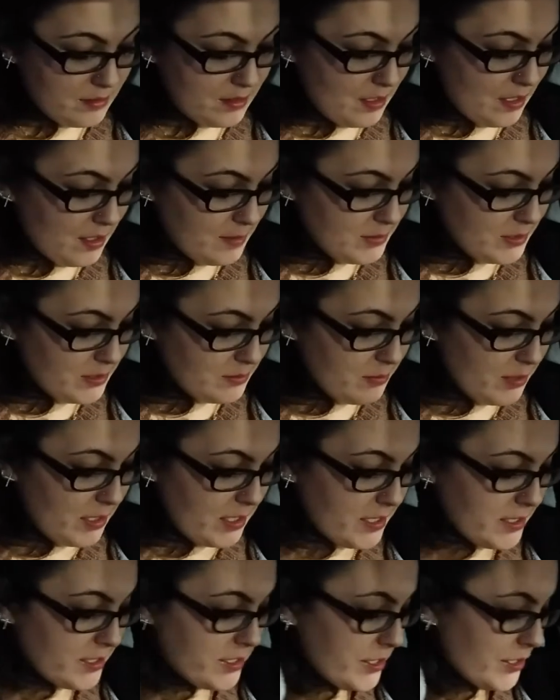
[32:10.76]
I'm just
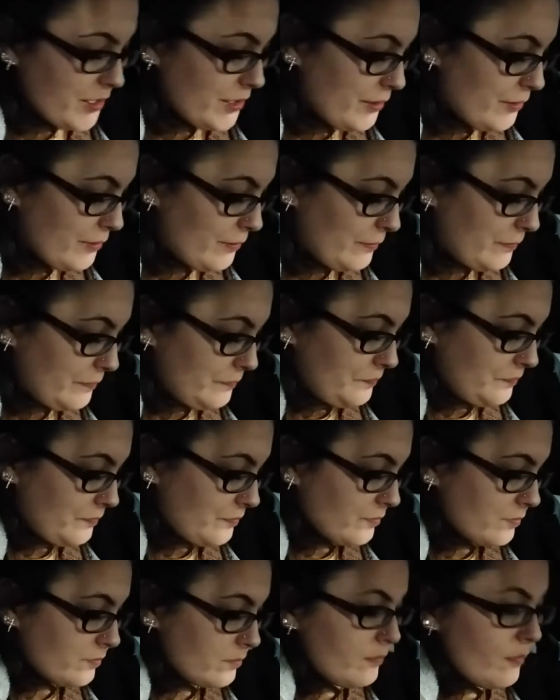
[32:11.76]
ready to
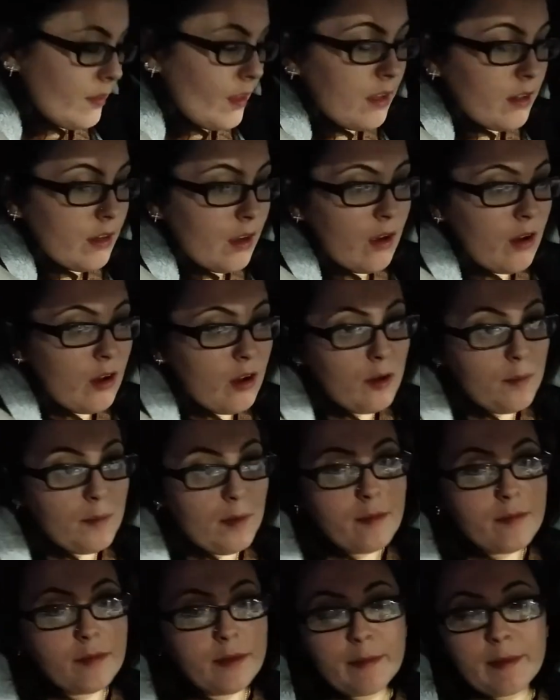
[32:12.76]
go home.
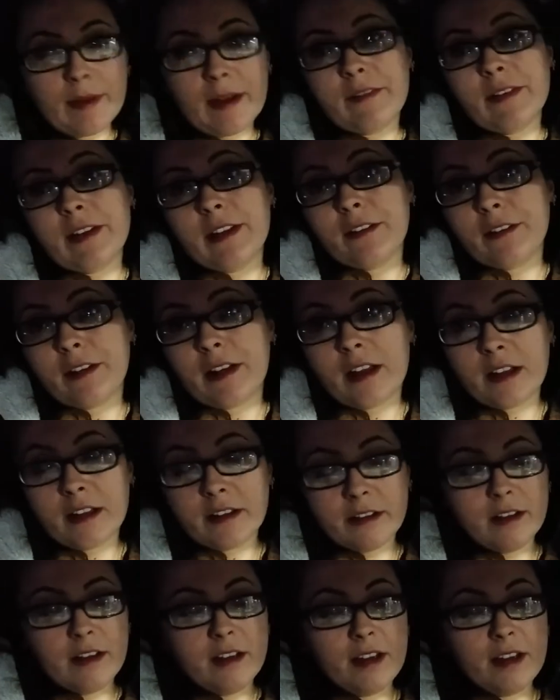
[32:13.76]
Hopefully we have internet.